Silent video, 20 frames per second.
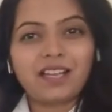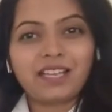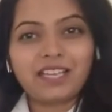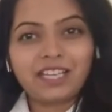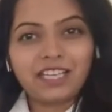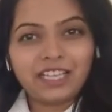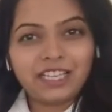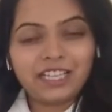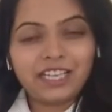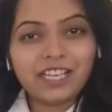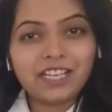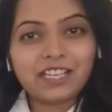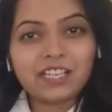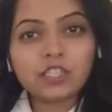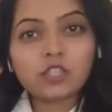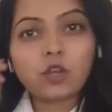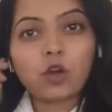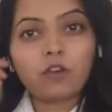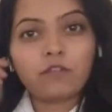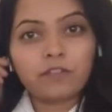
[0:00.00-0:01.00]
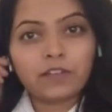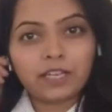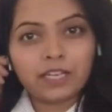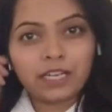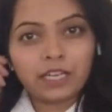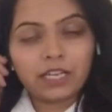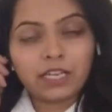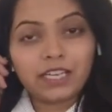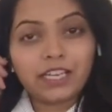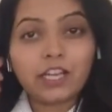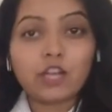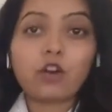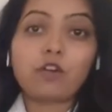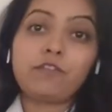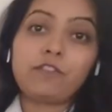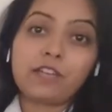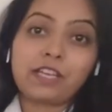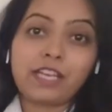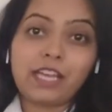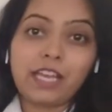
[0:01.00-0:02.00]
year of a
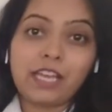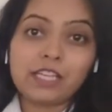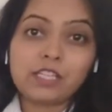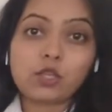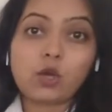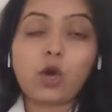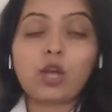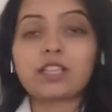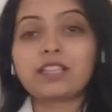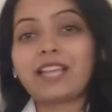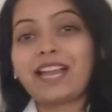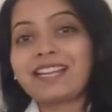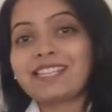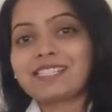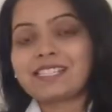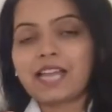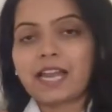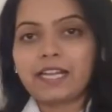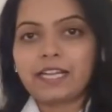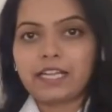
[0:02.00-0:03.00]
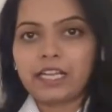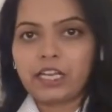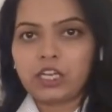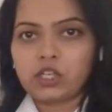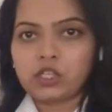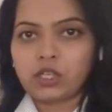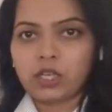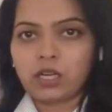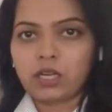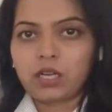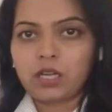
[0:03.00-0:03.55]
case or that citation.